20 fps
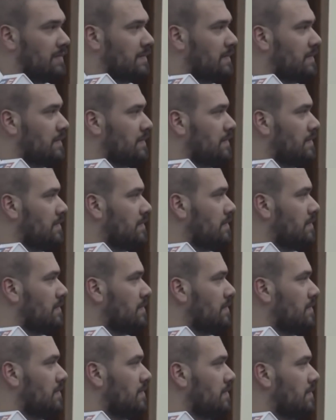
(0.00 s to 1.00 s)

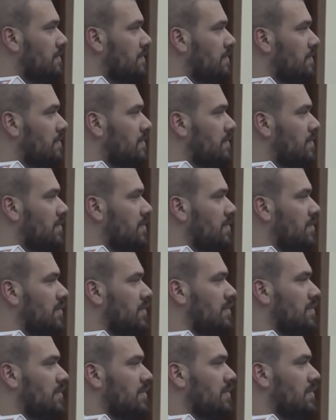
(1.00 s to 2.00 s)

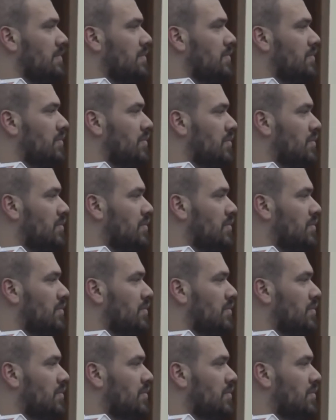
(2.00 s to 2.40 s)
The person shown says nothing.